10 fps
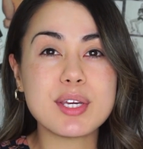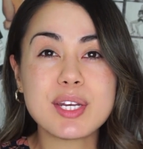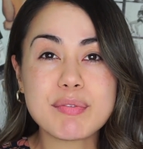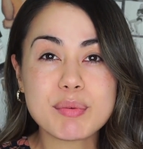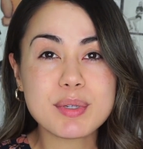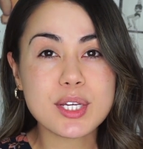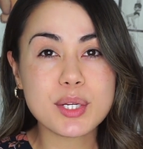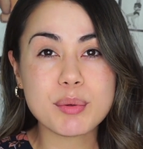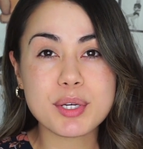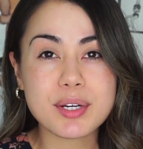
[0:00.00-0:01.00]
And you never really
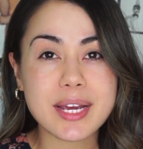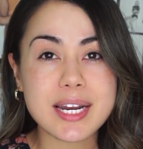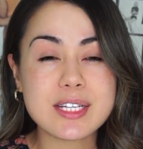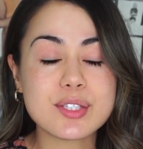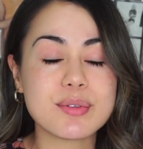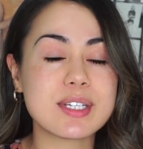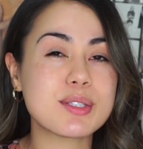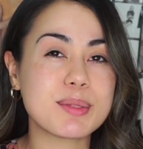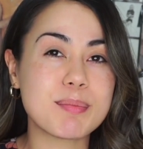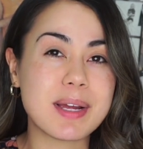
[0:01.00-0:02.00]
know what you're getting, so
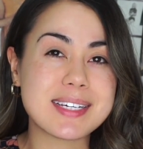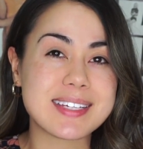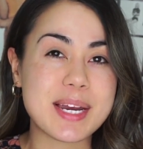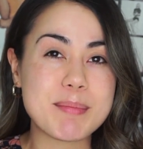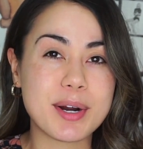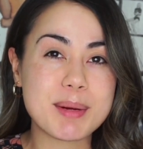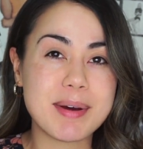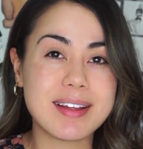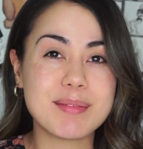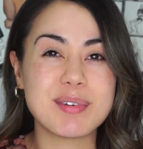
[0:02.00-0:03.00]
that's the exciting part
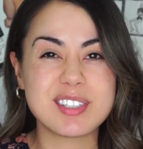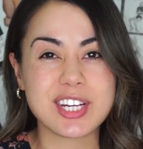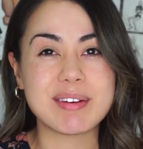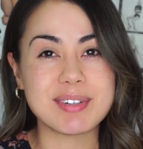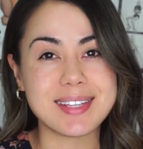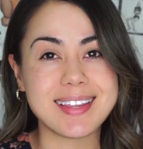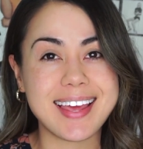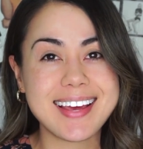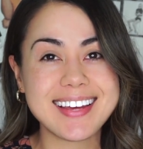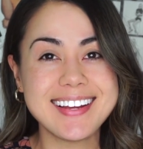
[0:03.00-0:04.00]
about it, which I really
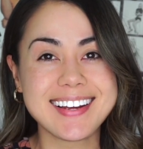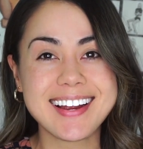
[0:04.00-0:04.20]
like.